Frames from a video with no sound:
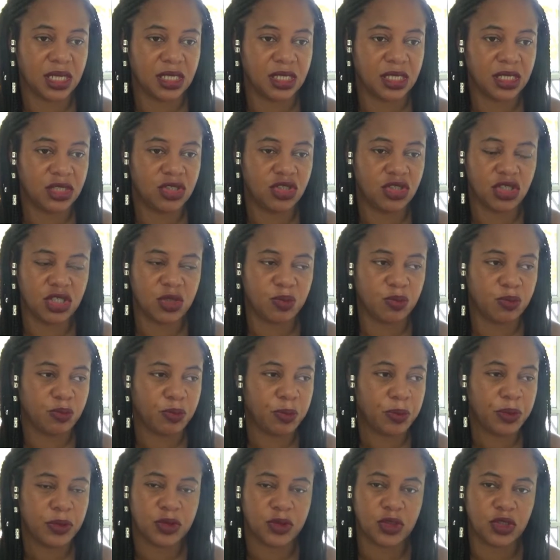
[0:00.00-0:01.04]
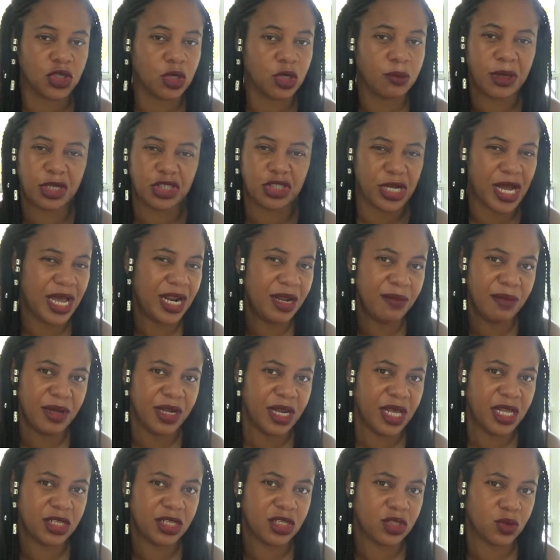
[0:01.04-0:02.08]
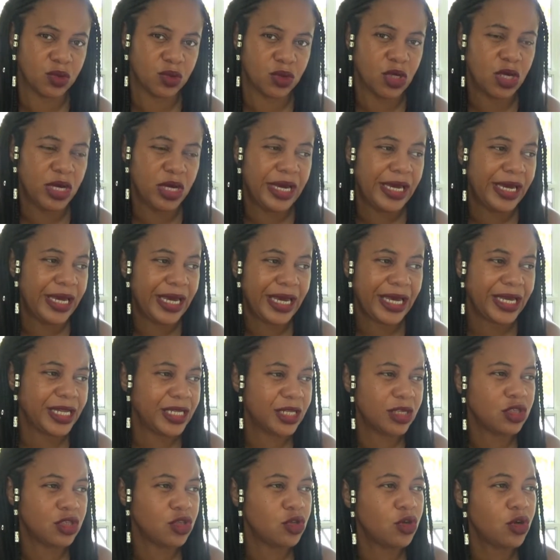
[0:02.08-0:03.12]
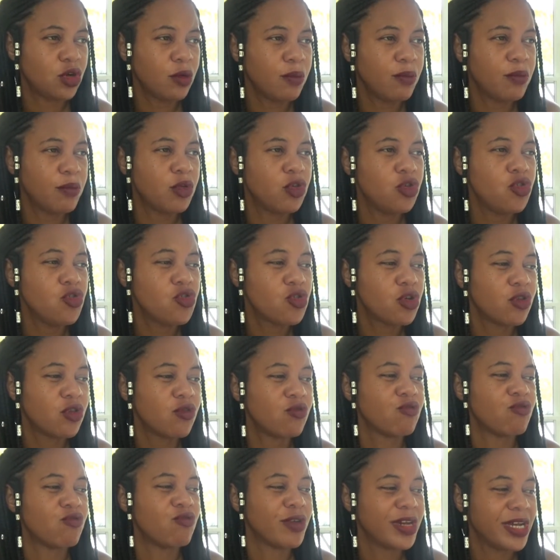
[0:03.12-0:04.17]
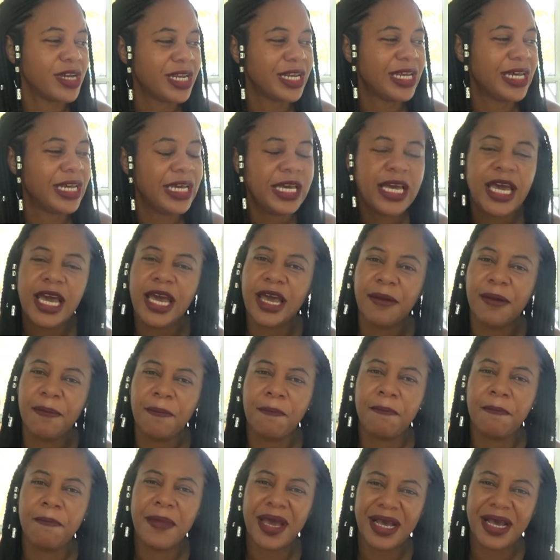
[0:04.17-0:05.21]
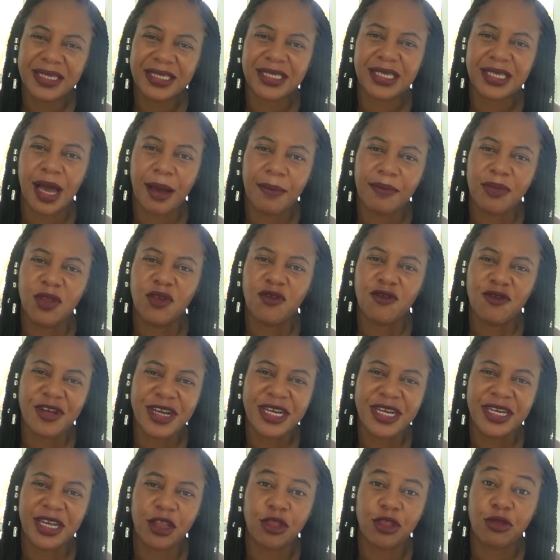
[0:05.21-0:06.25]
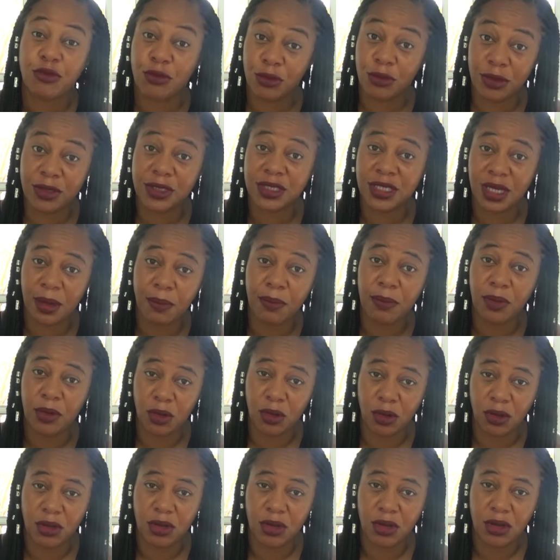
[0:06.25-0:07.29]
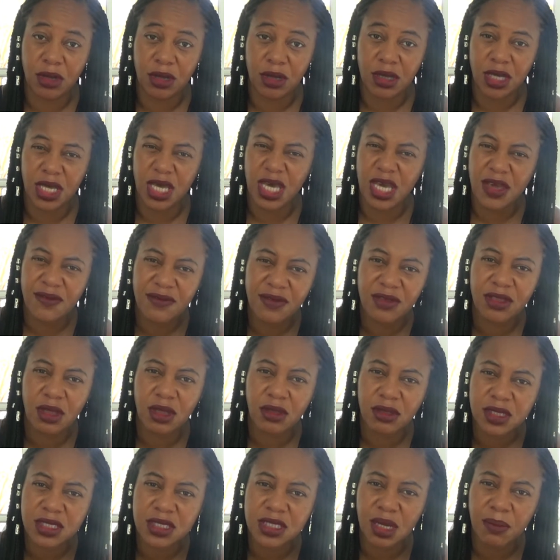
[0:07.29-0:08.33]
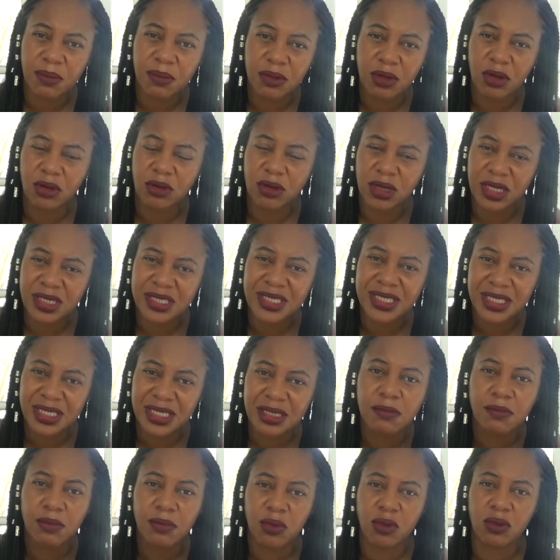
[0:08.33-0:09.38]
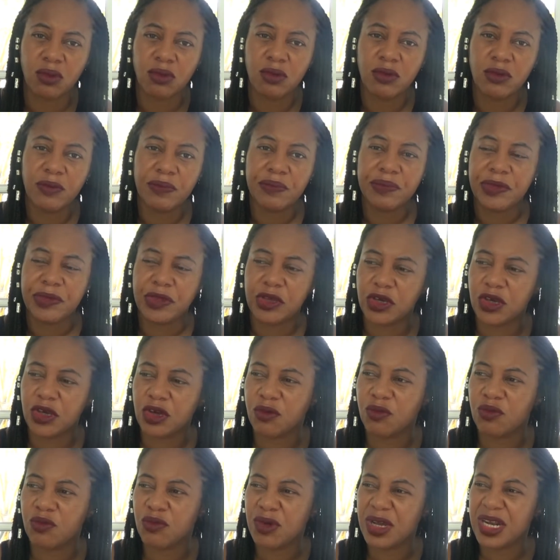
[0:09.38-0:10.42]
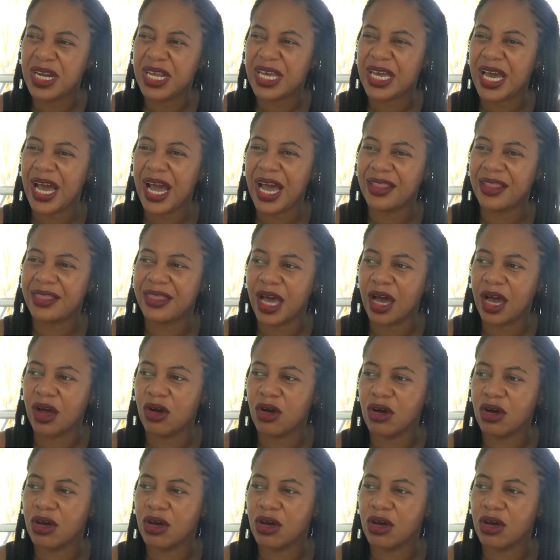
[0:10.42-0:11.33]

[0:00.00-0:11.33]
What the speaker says: it just puts so much element into your... You can really mess up the reader through the subplot. Even though the subplot is simple, you can really add that